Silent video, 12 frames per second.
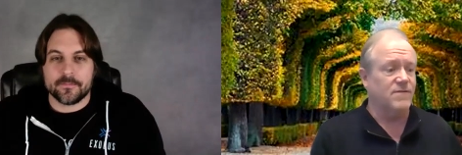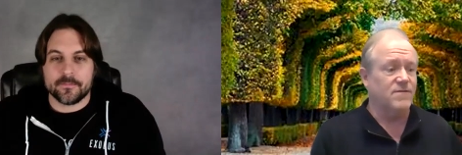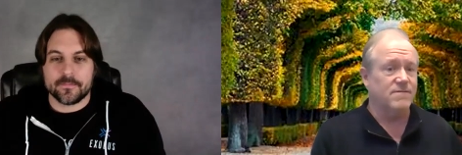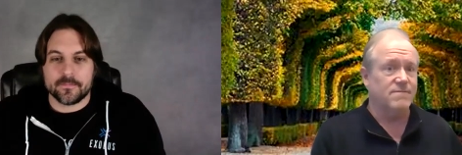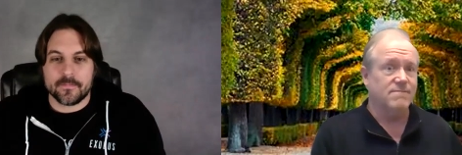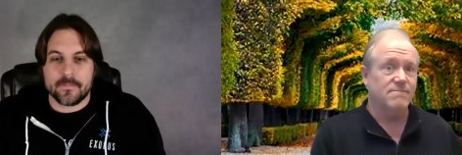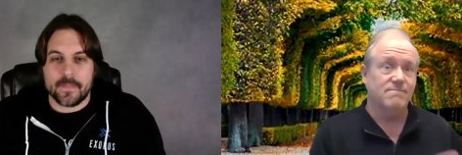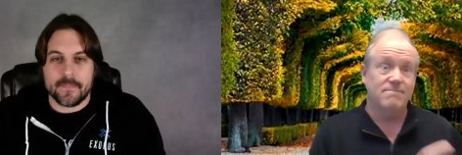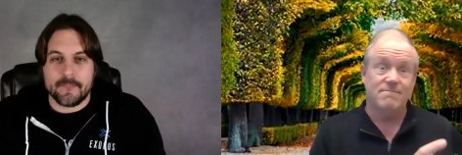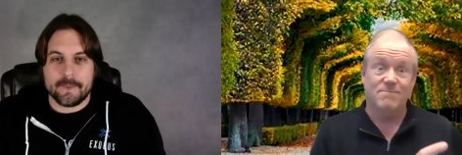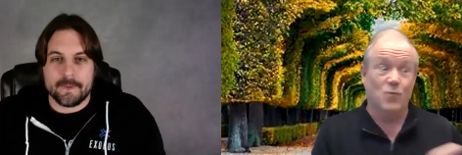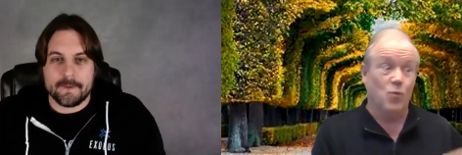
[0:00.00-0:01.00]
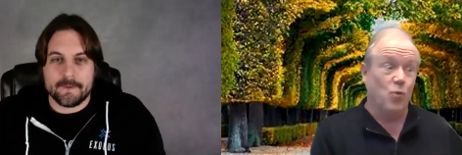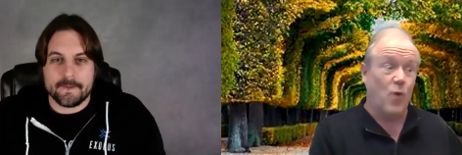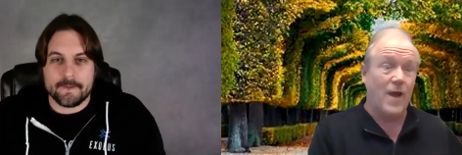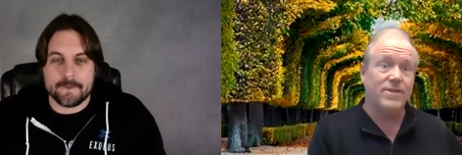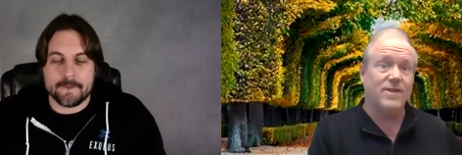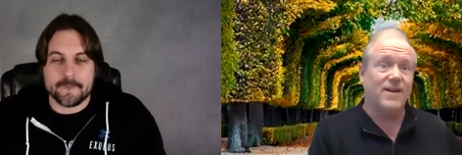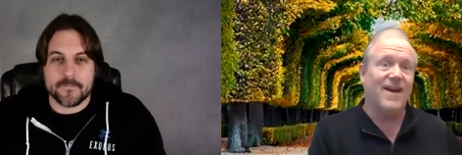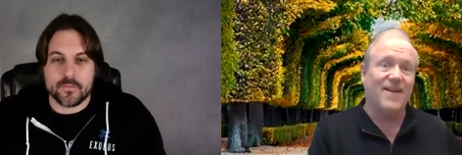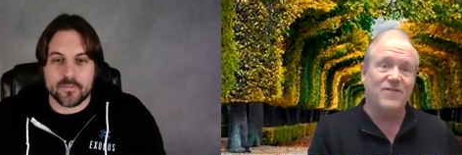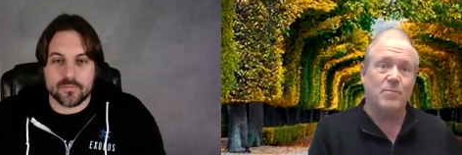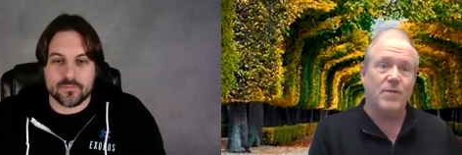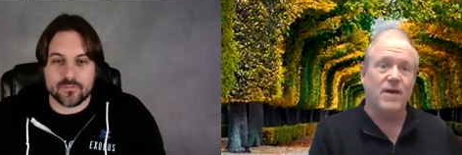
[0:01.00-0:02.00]
Speaker 1: this rent that I
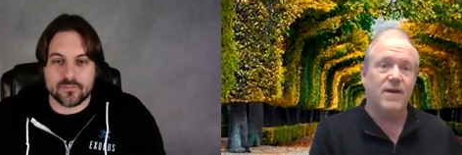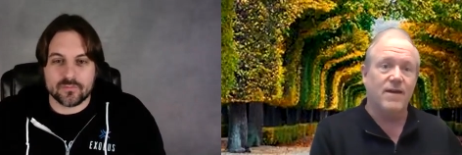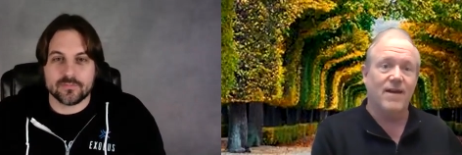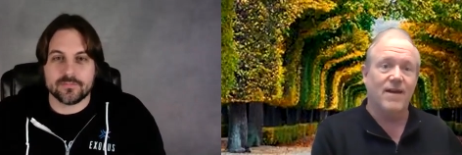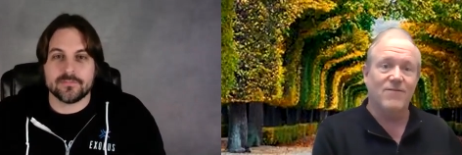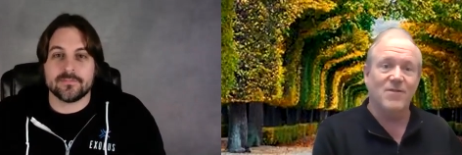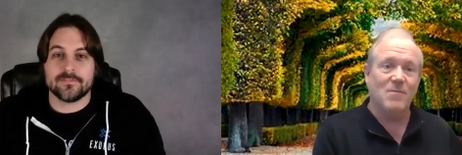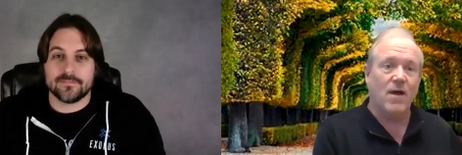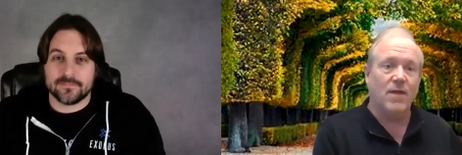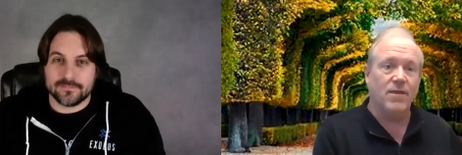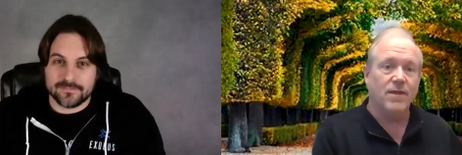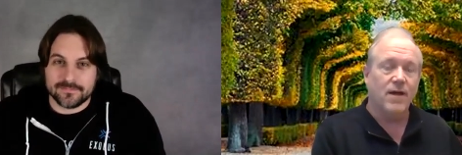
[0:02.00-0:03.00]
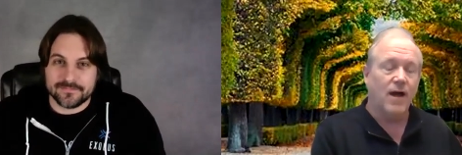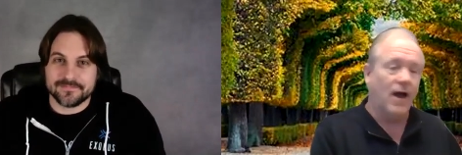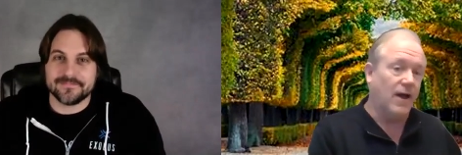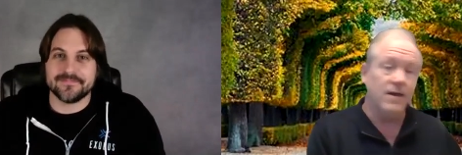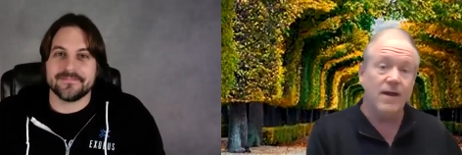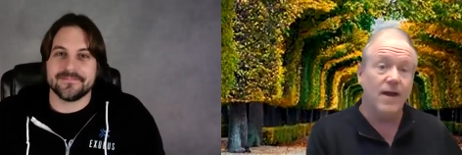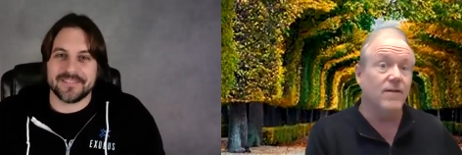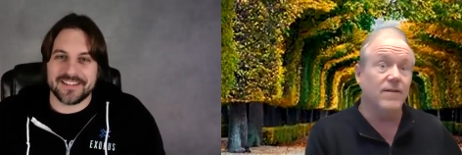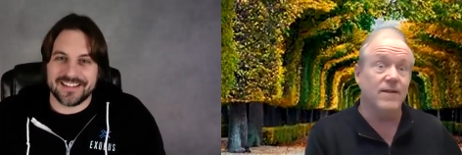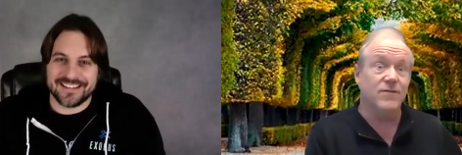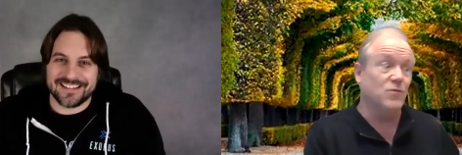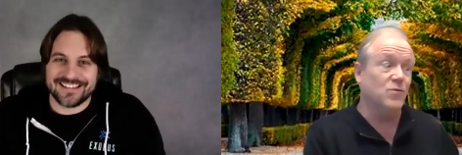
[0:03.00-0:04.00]
have to pay every month, I can hire
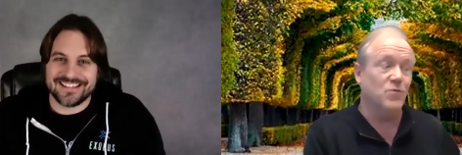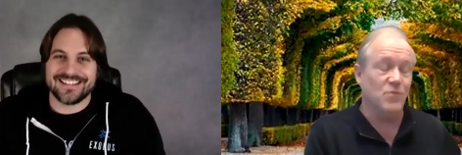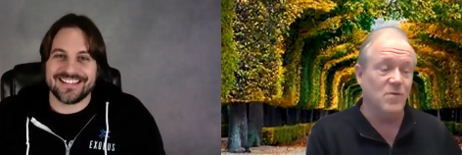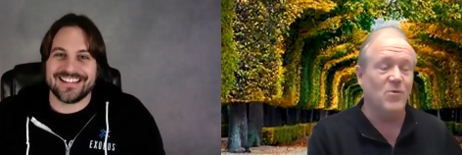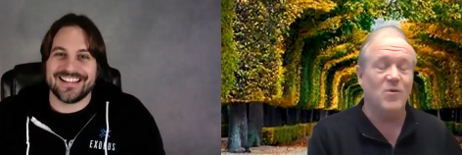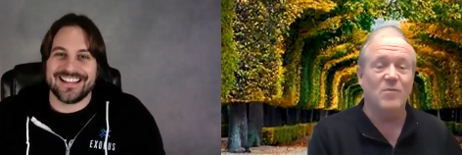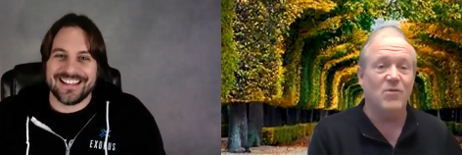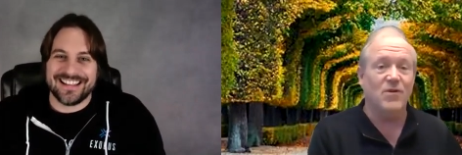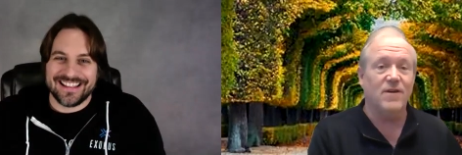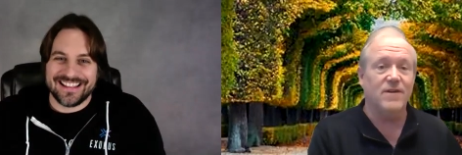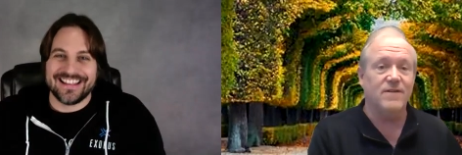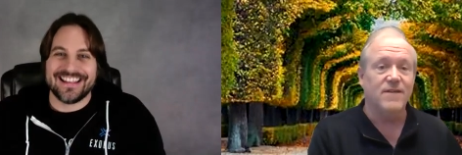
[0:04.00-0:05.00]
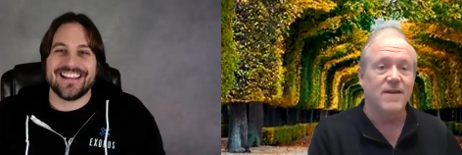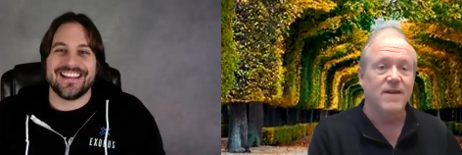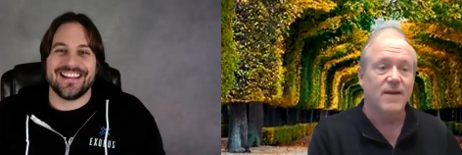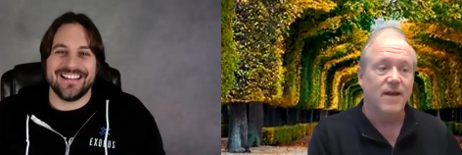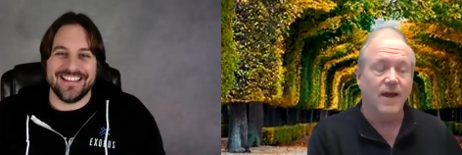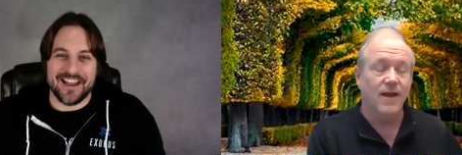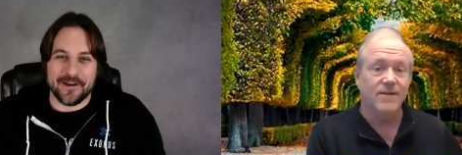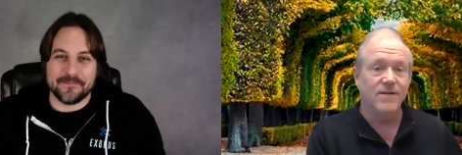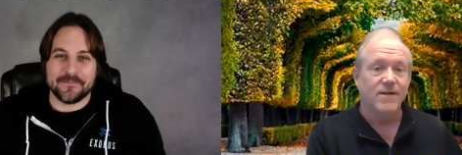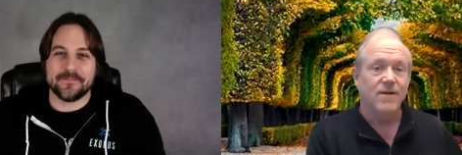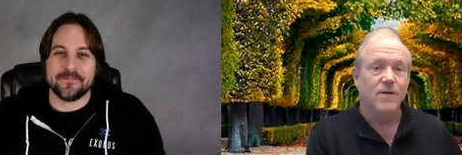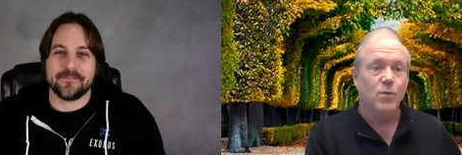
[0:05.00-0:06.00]
like two or three more employees. Yeah.
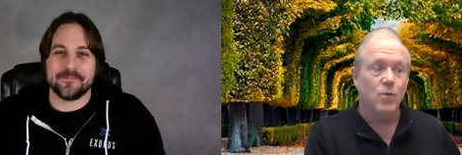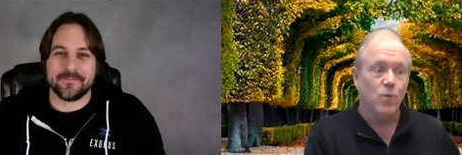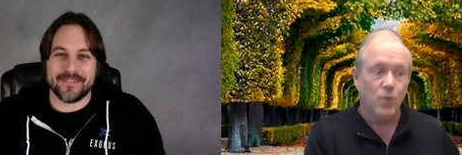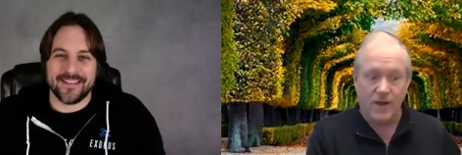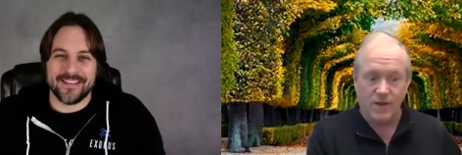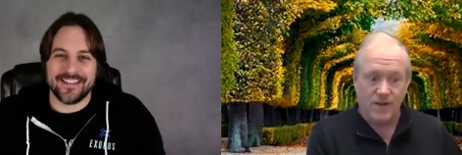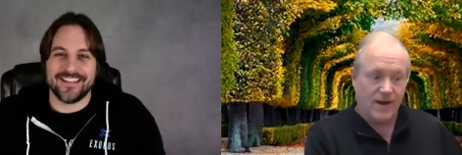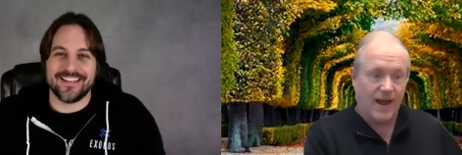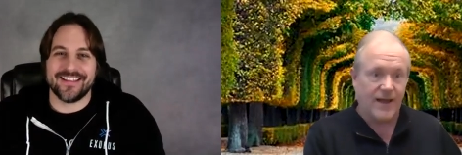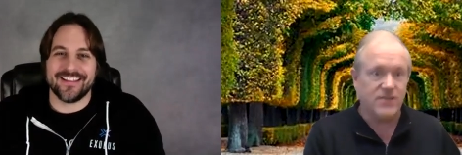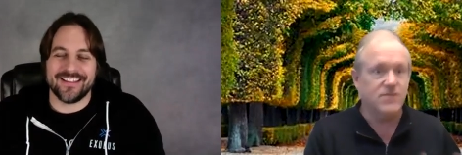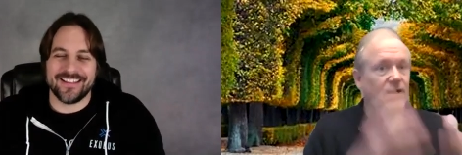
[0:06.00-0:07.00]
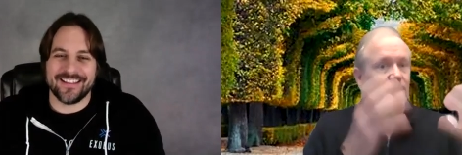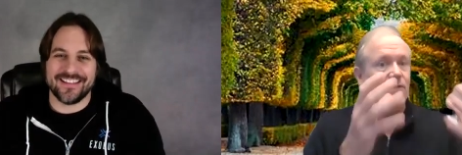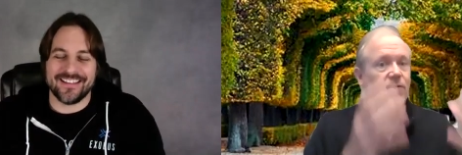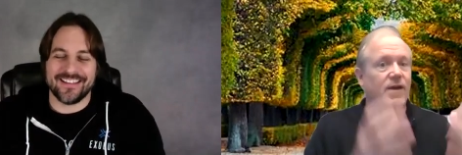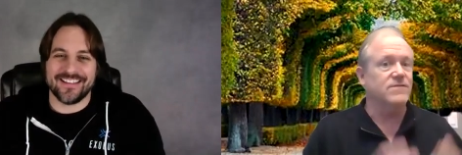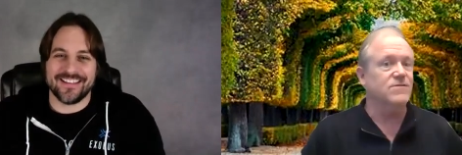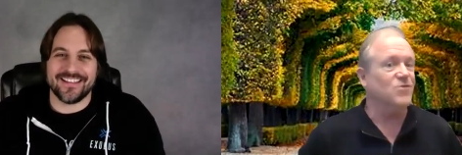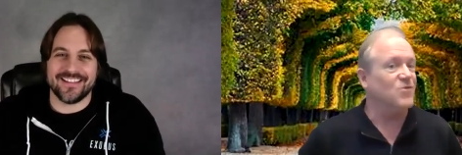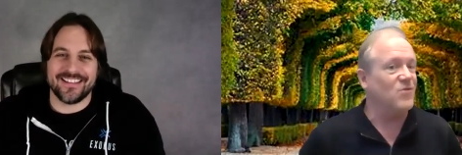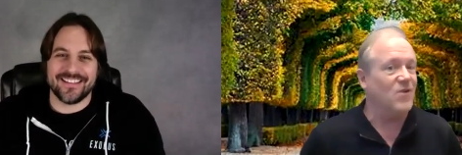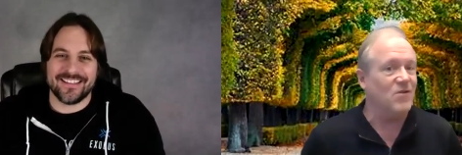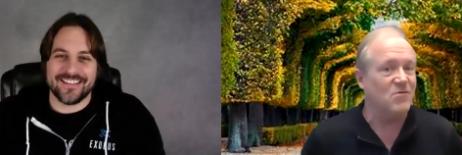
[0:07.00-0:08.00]
we it accelerates their
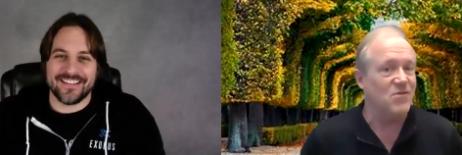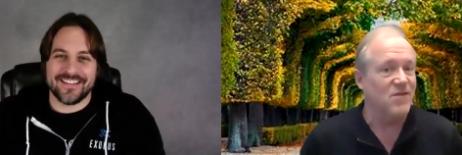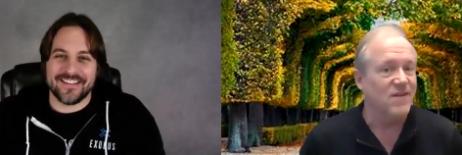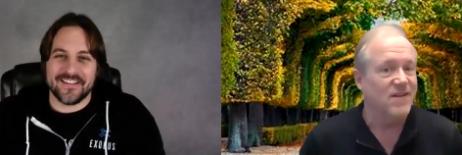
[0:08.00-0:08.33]
growth.